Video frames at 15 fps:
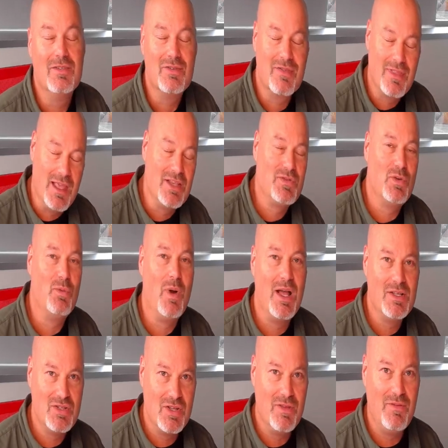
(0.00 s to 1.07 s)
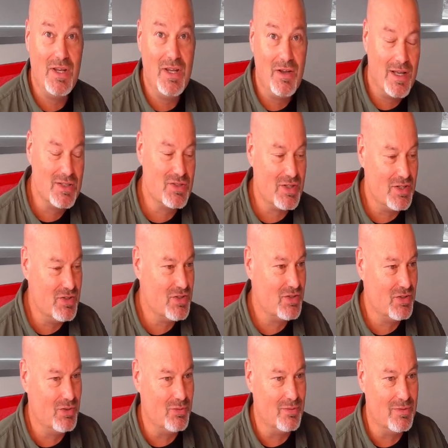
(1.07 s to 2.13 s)
Thanks for watching the video. I'll see you
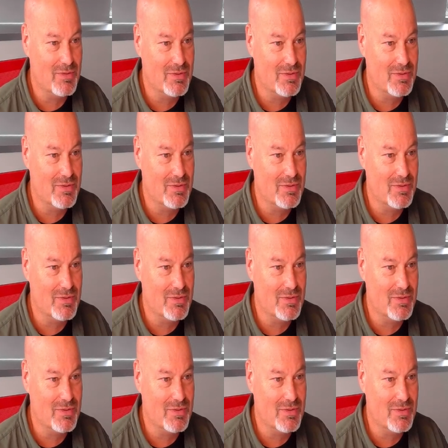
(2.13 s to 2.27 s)
soon.